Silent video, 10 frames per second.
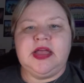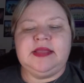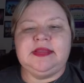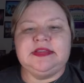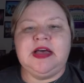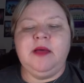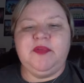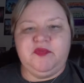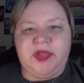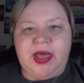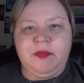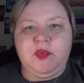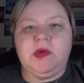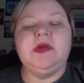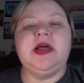at the top of
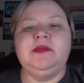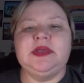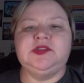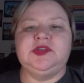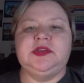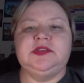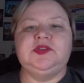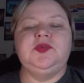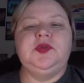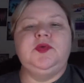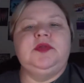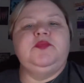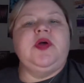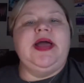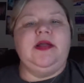Blackboard. I mentioned it to you in
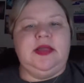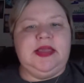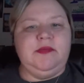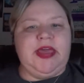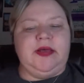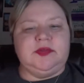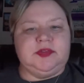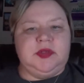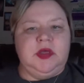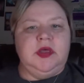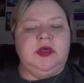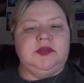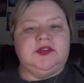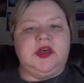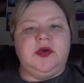prior emails.
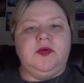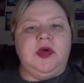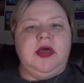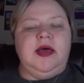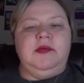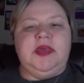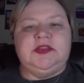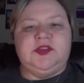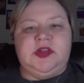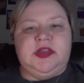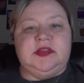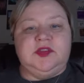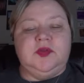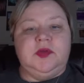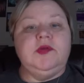So I'm mentioning it
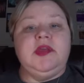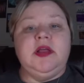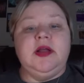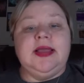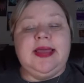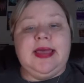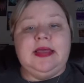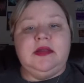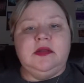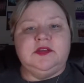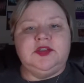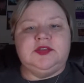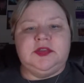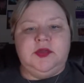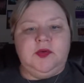to you here again,
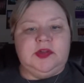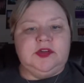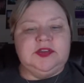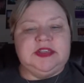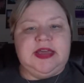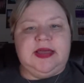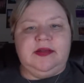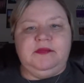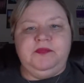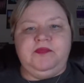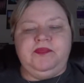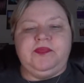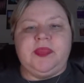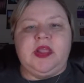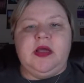just so you understand.
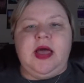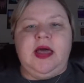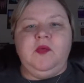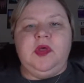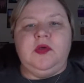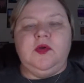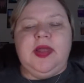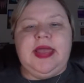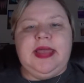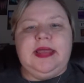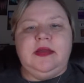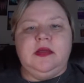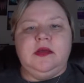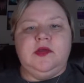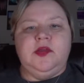I will grade
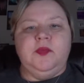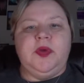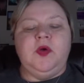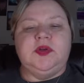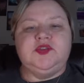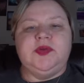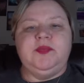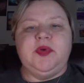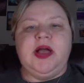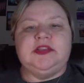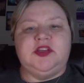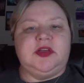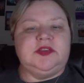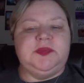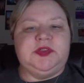your poetry
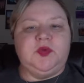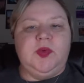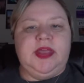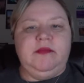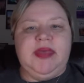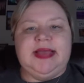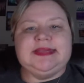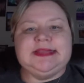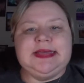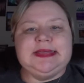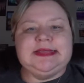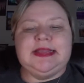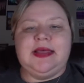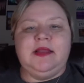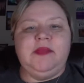projects between May 6th
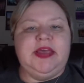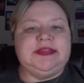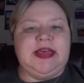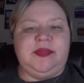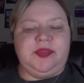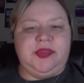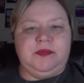and May 10th.